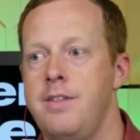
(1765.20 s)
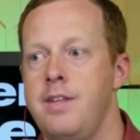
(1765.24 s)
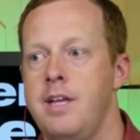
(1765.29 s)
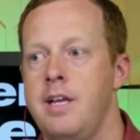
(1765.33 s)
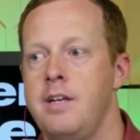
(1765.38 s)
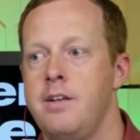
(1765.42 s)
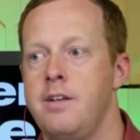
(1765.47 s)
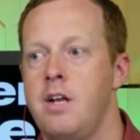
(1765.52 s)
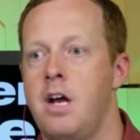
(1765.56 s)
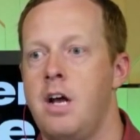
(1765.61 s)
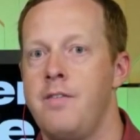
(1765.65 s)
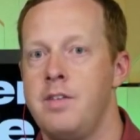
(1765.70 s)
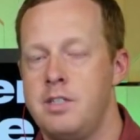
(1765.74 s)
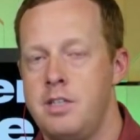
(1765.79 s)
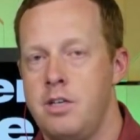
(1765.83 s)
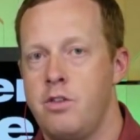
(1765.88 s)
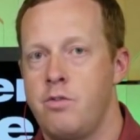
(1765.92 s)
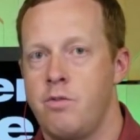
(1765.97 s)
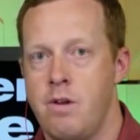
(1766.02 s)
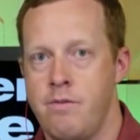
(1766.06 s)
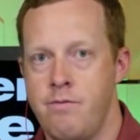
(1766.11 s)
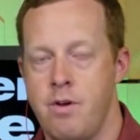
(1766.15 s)
And then
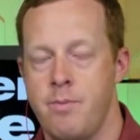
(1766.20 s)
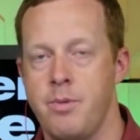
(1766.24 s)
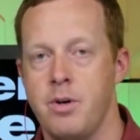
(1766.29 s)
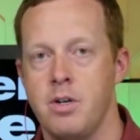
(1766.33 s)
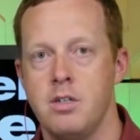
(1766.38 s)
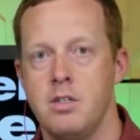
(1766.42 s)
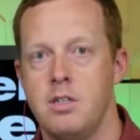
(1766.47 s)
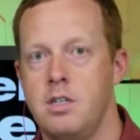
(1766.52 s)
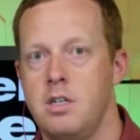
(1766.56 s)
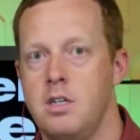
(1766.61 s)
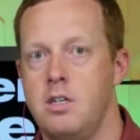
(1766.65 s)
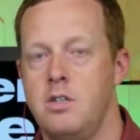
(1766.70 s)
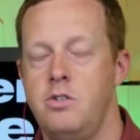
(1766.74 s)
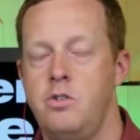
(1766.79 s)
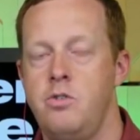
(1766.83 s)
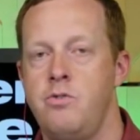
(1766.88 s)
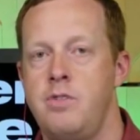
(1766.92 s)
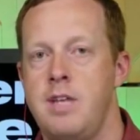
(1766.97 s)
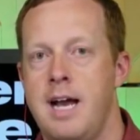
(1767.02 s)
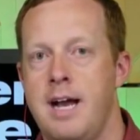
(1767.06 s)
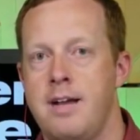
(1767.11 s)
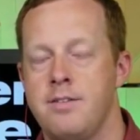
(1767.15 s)
obviously Threadripper
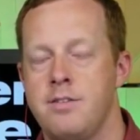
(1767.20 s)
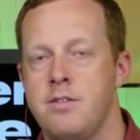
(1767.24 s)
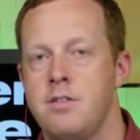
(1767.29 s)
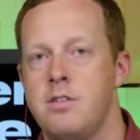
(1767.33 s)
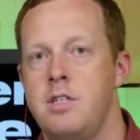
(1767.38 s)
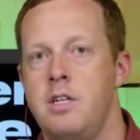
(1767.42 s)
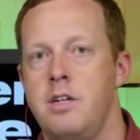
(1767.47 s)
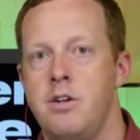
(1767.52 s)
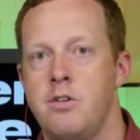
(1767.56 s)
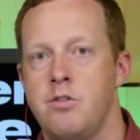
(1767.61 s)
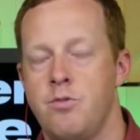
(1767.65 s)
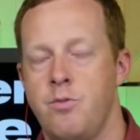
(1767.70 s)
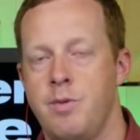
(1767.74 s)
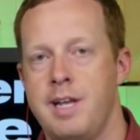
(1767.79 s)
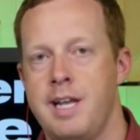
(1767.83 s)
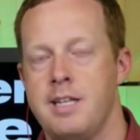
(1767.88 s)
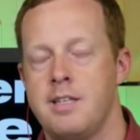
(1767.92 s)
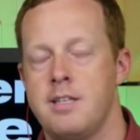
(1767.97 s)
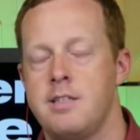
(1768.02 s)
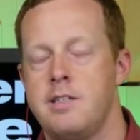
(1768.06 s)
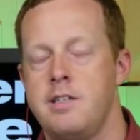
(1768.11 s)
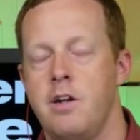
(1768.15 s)
2000 series when
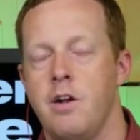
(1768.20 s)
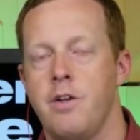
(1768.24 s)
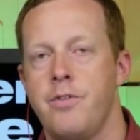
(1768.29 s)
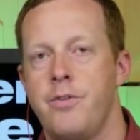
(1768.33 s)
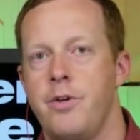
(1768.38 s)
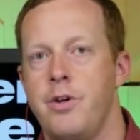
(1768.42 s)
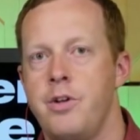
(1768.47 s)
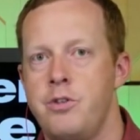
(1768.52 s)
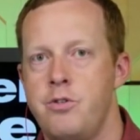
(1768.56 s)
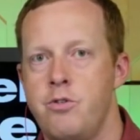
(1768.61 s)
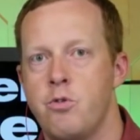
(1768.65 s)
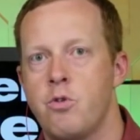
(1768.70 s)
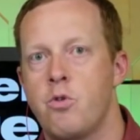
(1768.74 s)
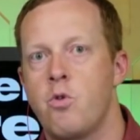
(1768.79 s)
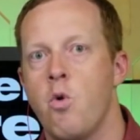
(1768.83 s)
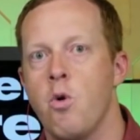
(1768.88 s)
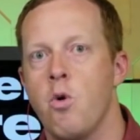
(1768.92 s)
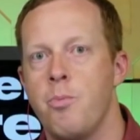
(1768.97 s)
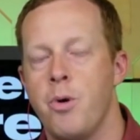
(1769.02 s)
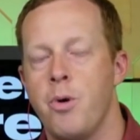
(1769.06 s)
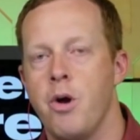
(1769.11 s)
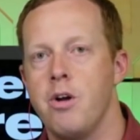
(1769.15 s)
we get to see our 32
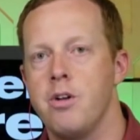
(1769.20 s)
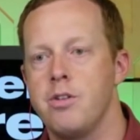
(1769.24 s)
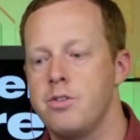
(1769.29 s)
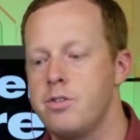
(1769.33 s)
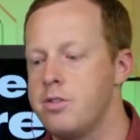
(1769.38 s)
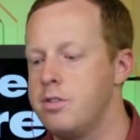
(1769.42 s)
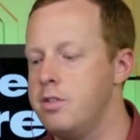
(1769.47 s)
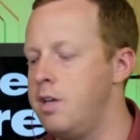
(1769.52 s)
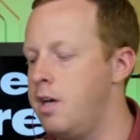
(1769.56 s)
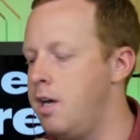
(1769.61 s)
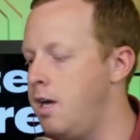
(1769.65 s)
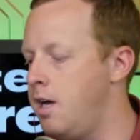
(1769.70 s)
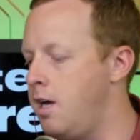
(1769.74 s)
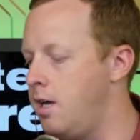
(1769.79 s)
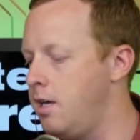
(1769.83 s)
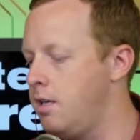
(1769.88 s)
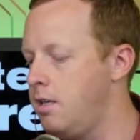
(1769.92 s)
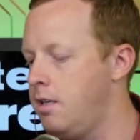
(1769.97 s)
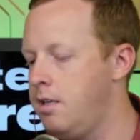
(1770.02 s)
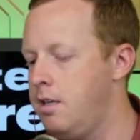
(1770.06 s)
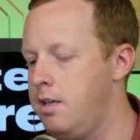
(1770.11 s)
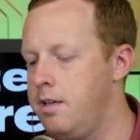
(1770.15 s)
core parts
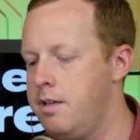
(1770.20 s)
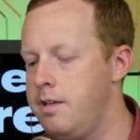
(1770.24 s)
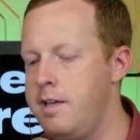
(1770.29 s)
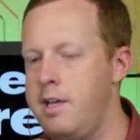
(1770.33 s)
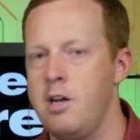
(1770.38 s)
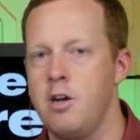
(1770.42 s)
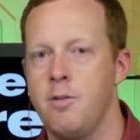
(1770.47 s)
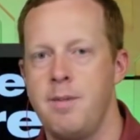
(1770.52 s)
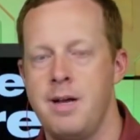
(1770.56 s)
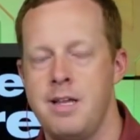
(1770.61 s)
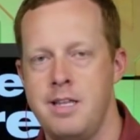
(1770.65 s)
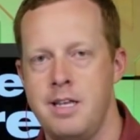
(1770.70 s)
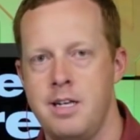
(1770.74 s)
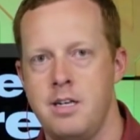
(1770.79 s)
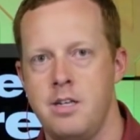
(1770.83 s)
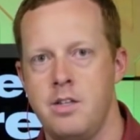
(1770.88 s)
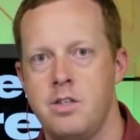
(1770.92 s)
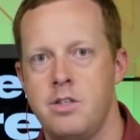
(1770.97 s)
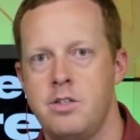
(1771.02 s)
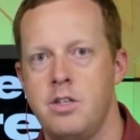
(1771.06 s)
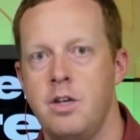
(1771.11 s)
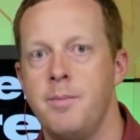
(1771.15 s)
uh, here by the
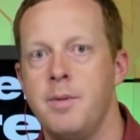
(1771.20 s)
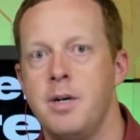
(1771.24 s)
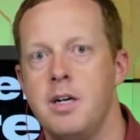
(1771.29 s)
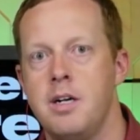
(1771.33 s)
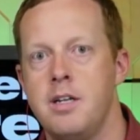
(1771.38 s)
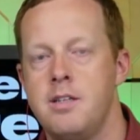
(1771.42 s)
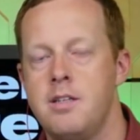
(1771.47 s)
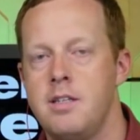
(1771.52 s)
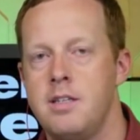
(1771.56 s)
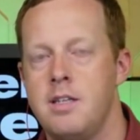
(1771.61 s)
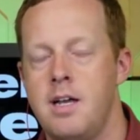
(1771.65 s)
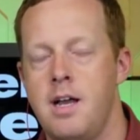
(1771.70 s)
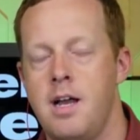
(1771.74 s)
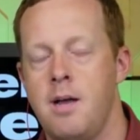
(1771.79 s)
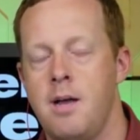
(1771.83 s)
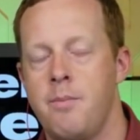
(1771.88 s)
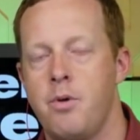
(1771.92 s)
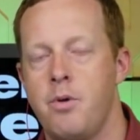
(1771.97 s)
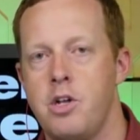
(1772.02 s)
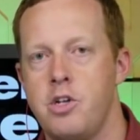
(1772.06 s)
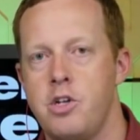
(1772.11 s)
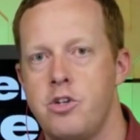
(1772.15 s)
end of the summer. I,
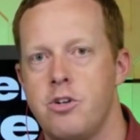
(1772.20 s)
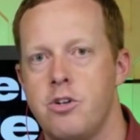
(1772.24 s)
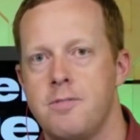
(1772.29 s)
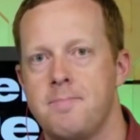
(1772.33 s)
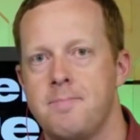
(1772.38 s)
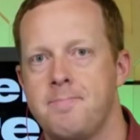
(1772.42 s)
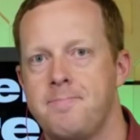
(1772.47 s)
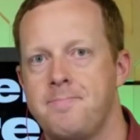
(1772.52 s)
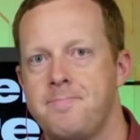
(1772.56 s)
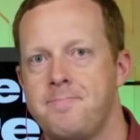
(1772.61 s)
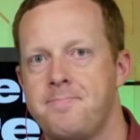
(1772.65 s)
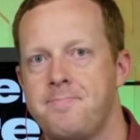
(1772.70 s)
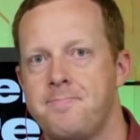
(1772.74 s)
I'm pretty sure.